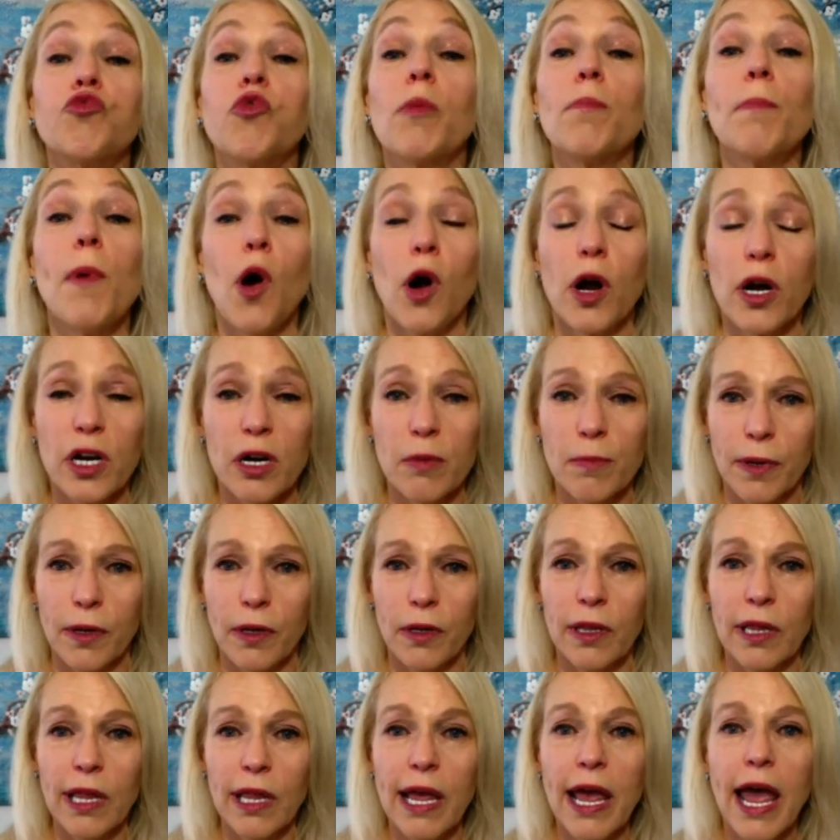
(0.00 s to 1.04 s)

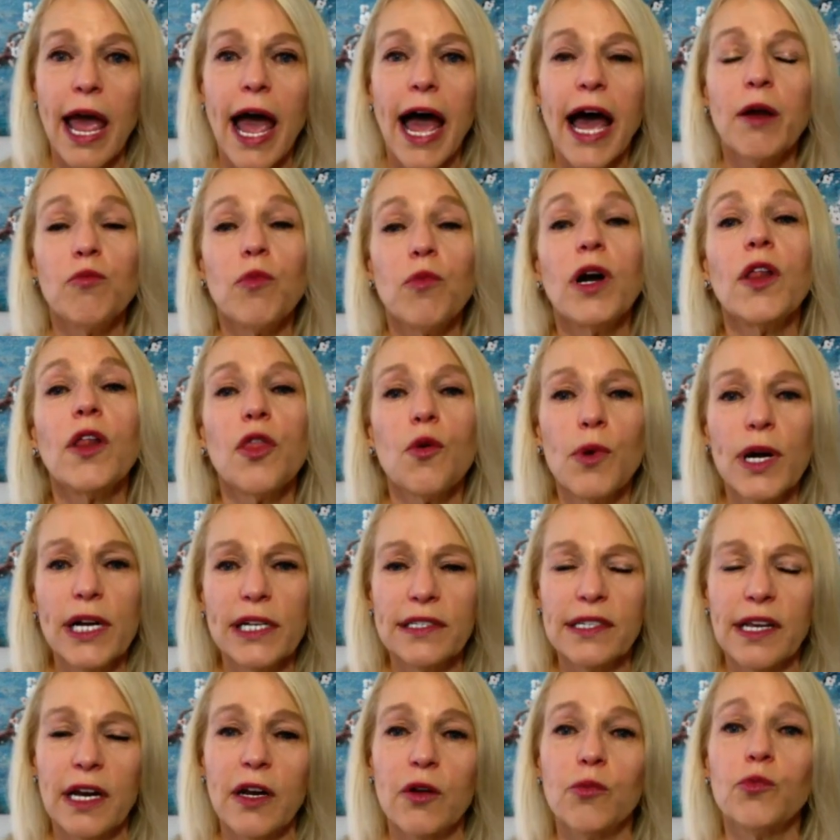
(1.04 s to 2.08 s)
remarkable. And one of the
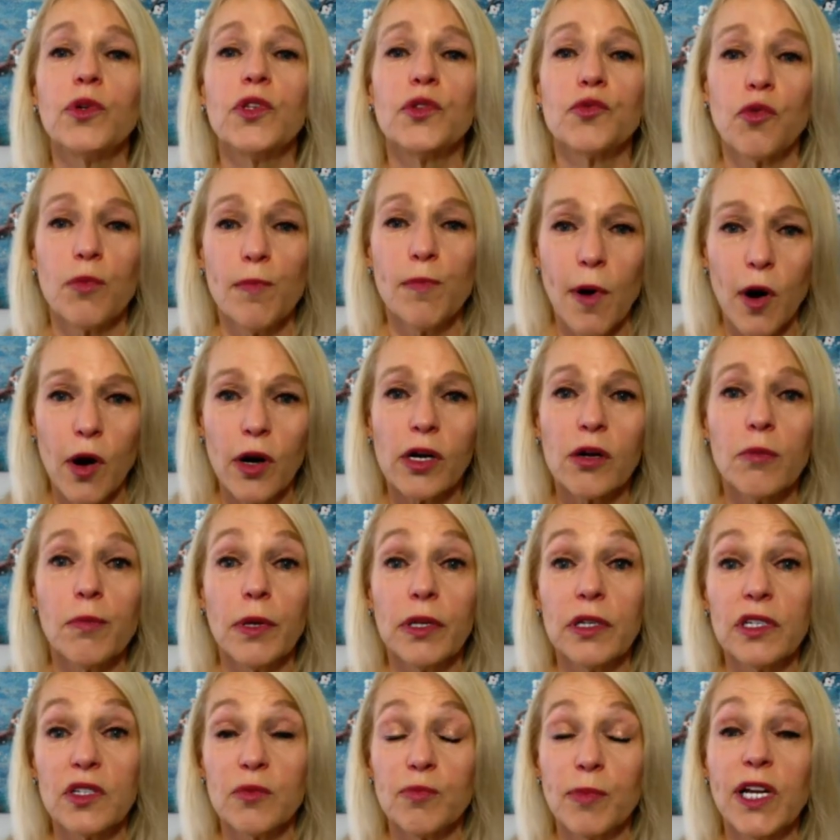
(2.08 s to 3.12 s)
ways that it was
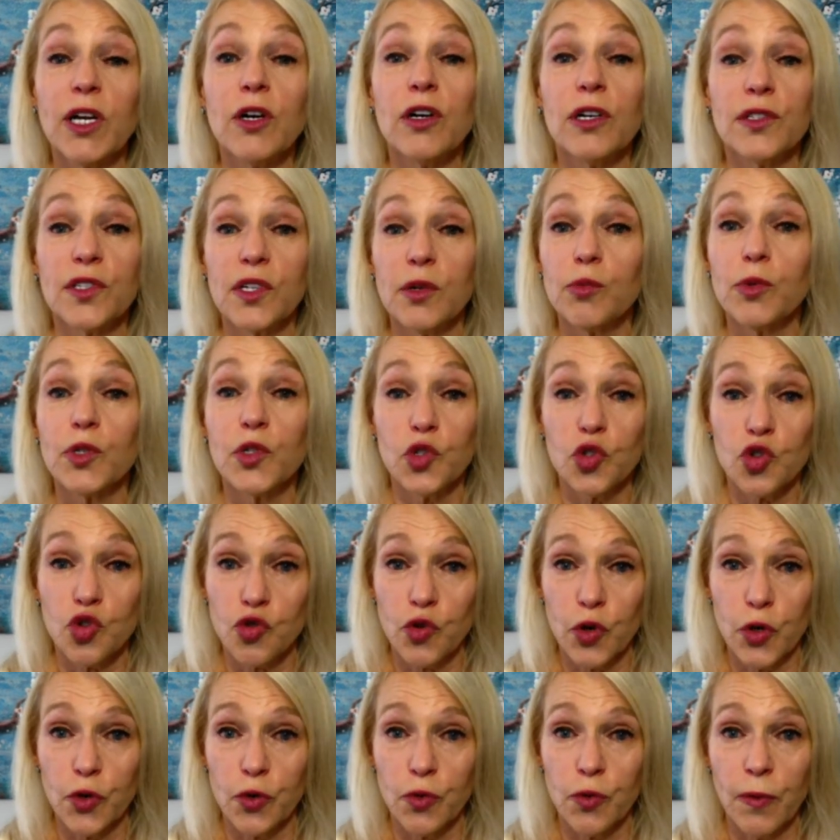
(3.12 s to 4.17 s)
remarkable is because it was
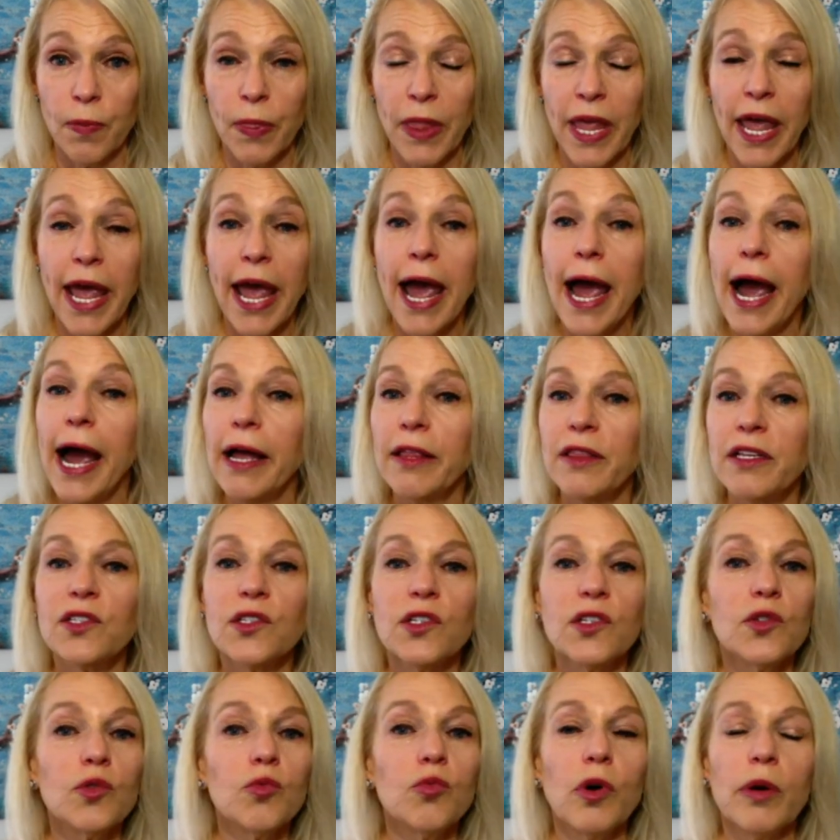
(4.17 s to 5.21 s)
true. And
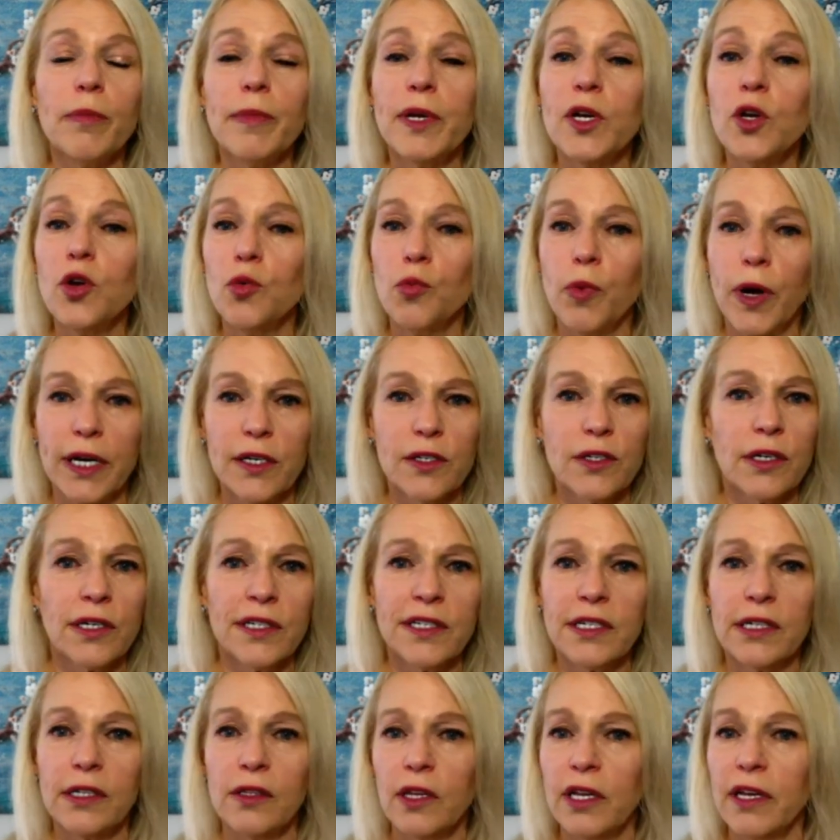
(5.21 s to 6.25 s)
this is a woman who went
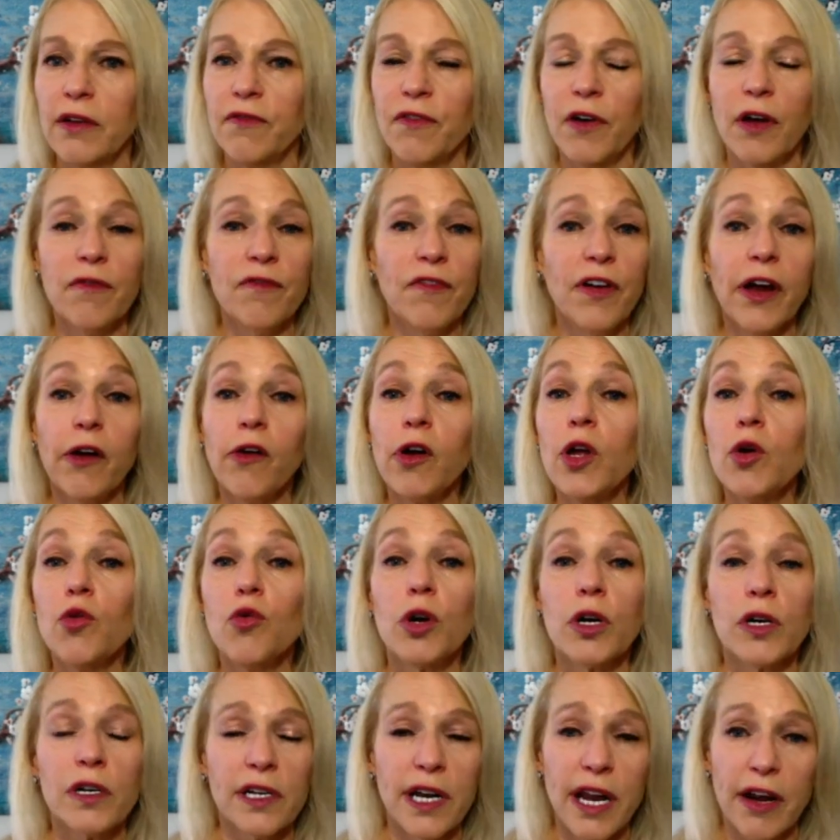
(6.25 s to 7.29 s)
on to live a very
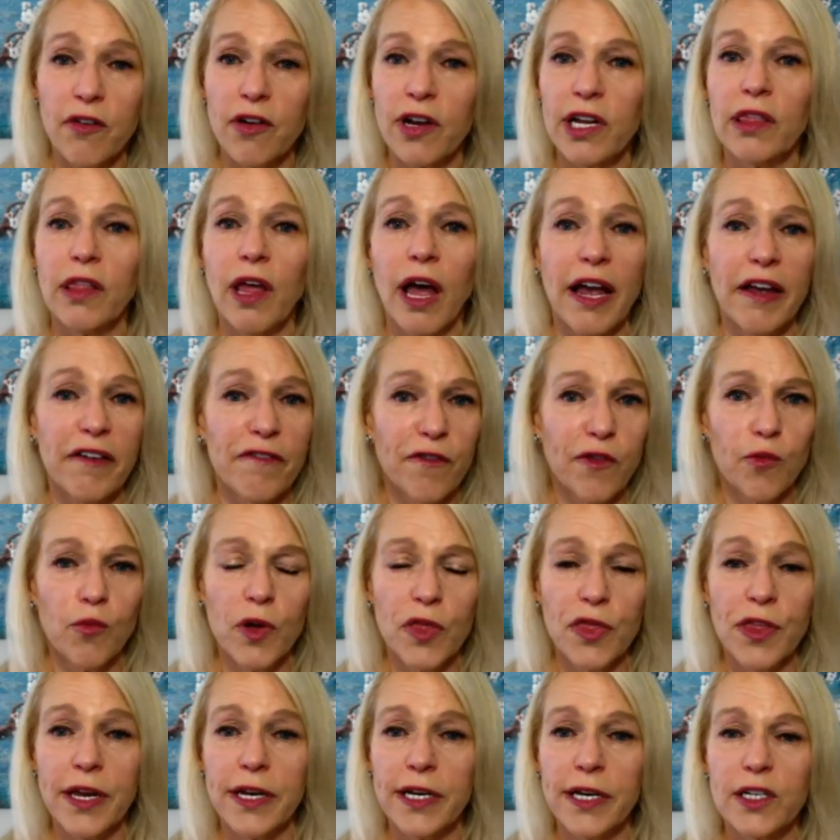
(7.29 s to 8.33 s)
ordinary life
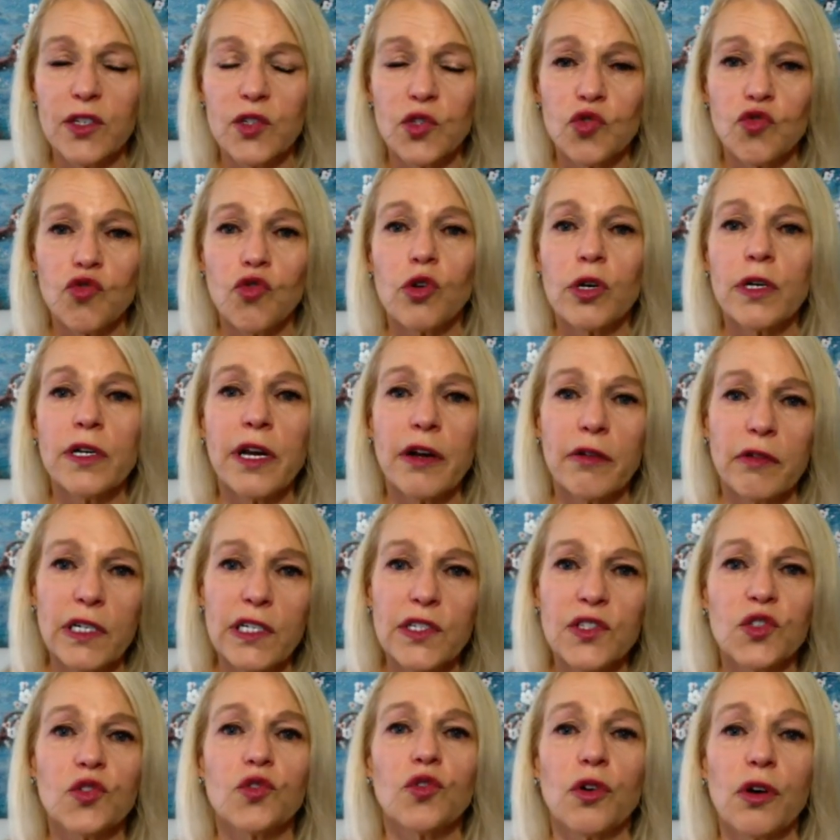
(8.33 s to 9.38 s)
with an
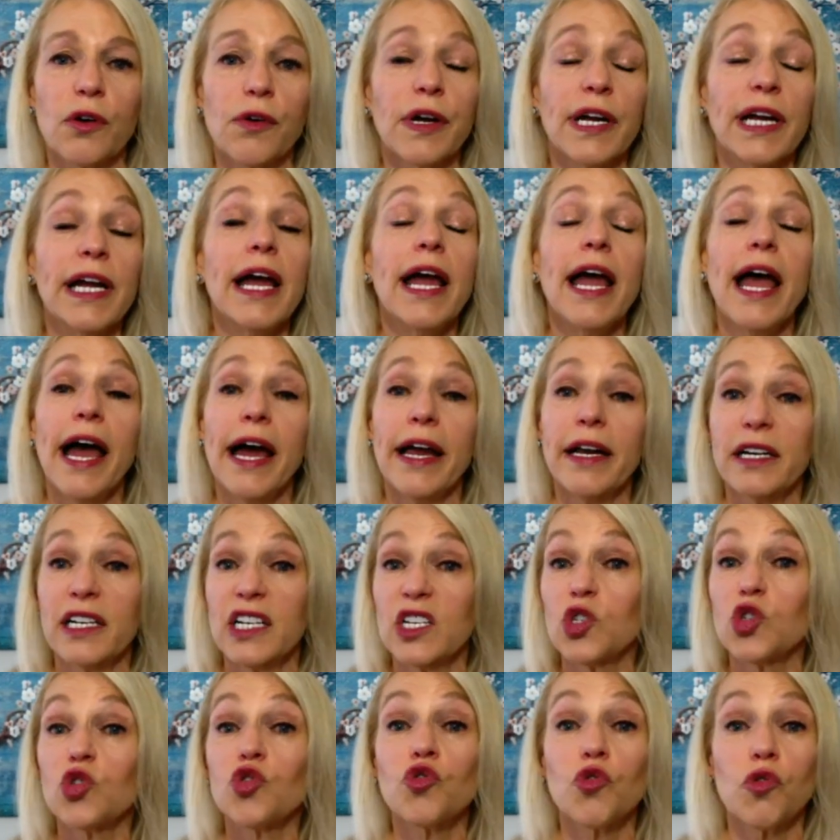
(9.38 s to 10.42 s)
extraordinary story, an
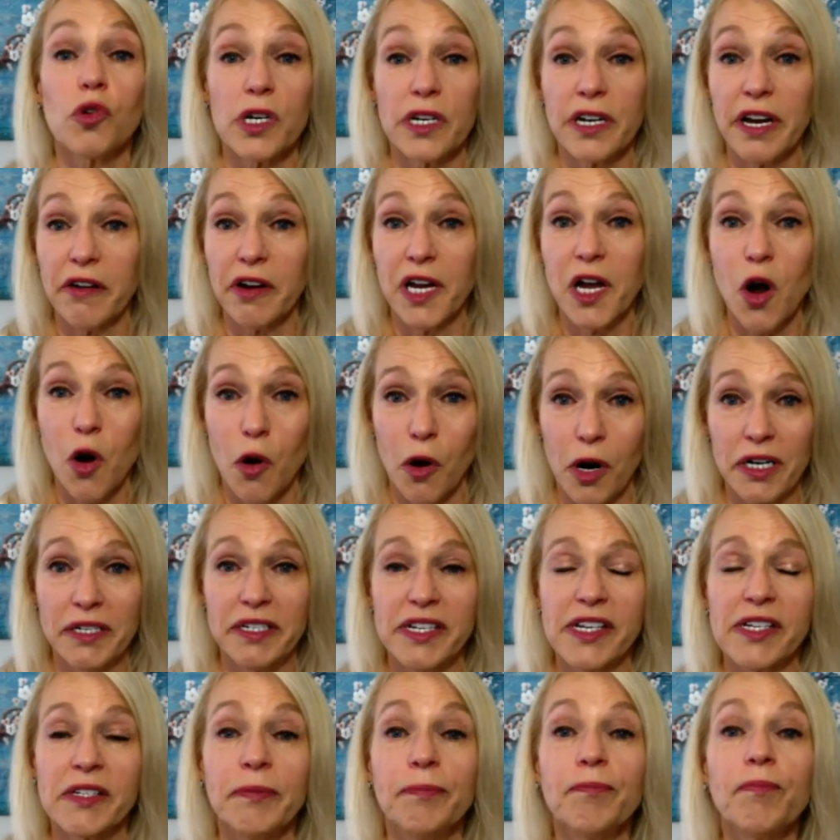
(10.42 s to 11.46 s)
extraordinary
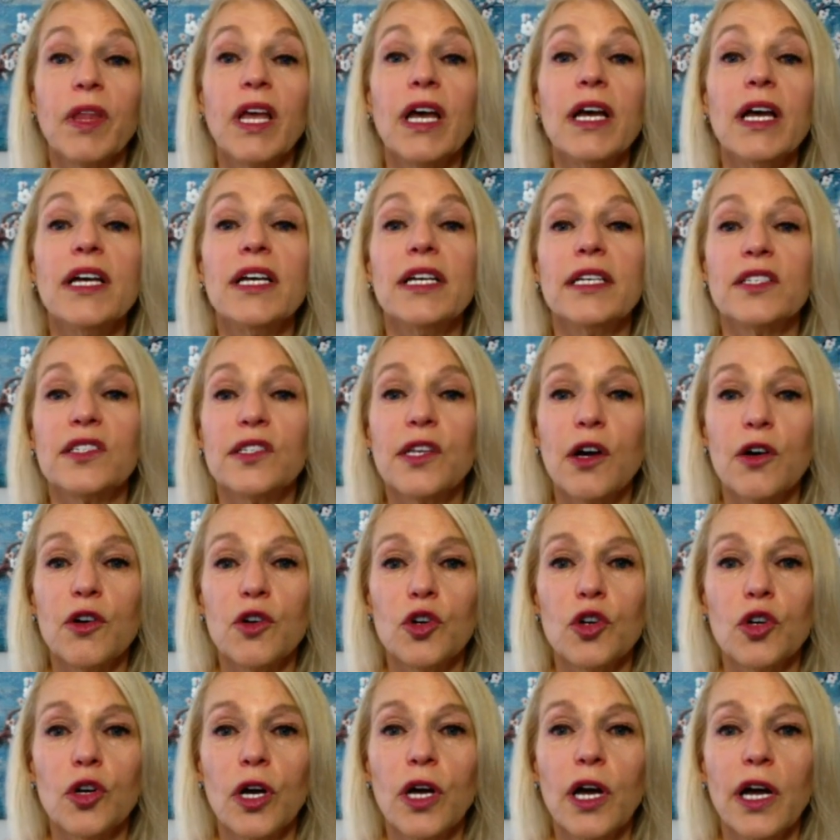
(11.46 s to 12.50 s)
heart.
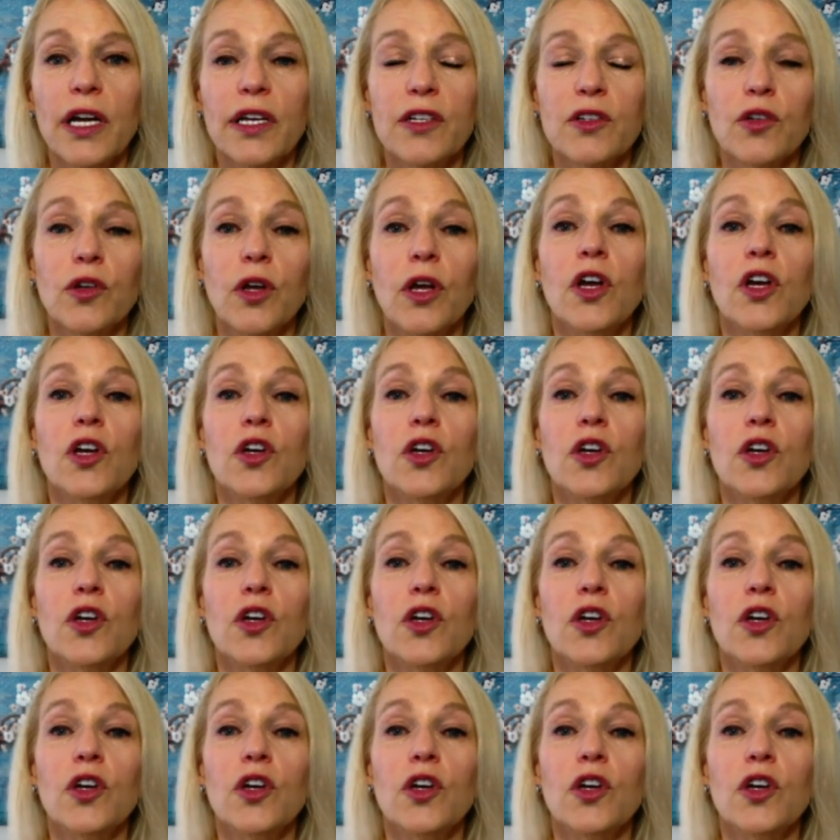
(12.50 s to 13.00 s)
So, uh,